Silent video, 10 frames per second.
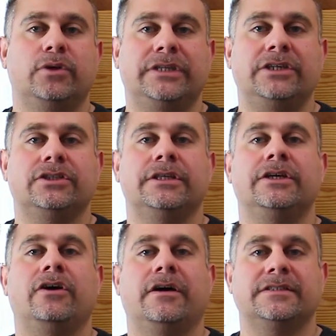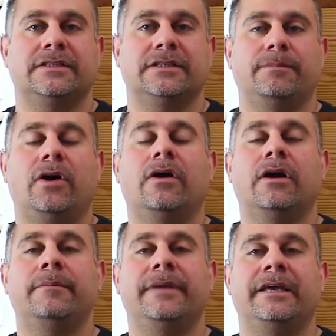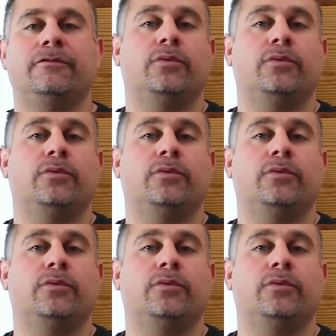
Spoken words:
potentially cause us some harm if